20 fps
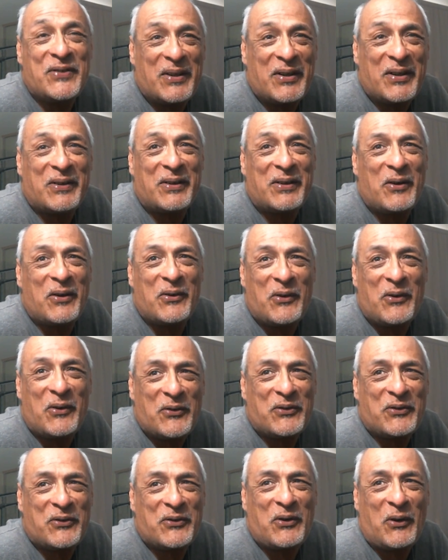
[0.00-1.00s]
Uh, you know those
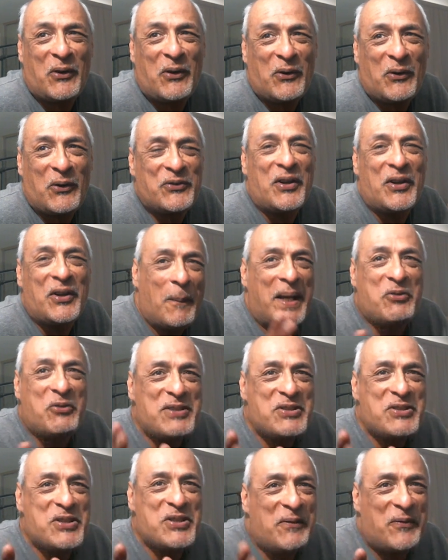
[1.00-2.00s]
those big
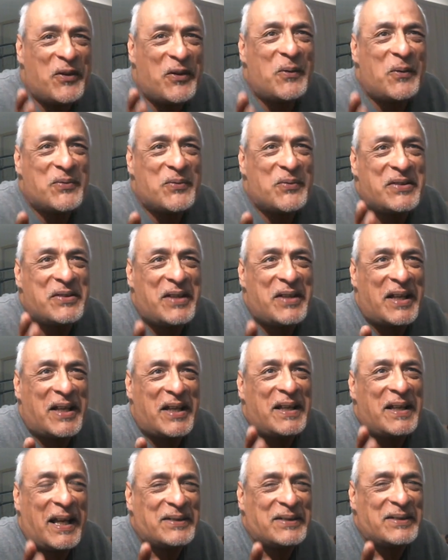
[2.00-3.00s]
tragedy films that they like
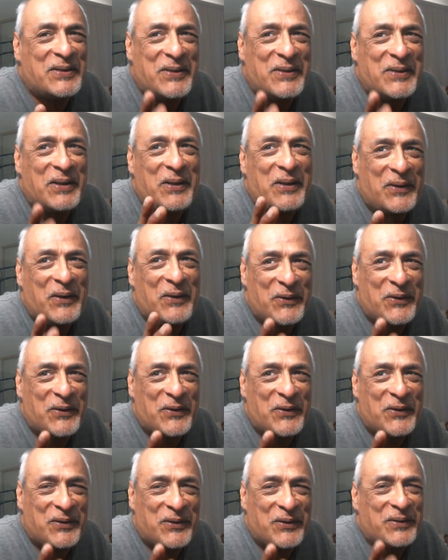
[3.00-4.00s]
to do. You know those,
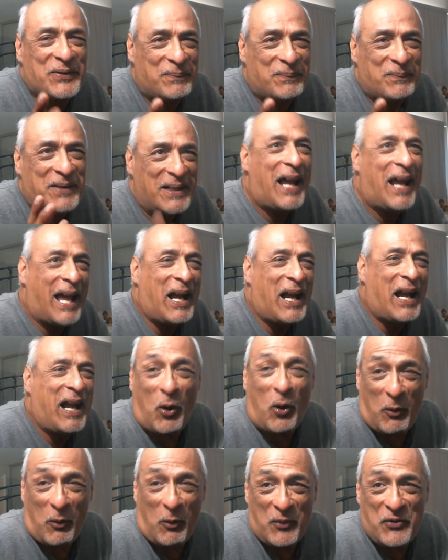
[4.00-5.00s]
and
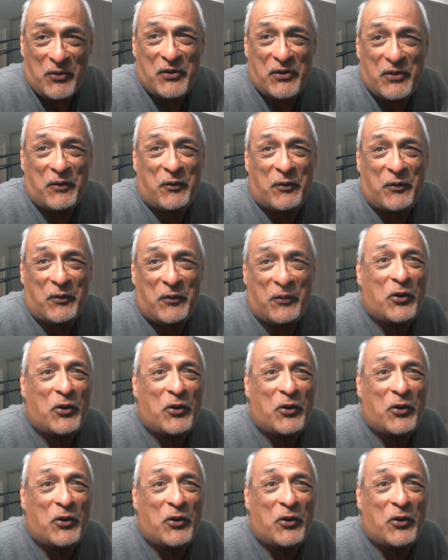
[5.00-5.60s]
Airport was the first one.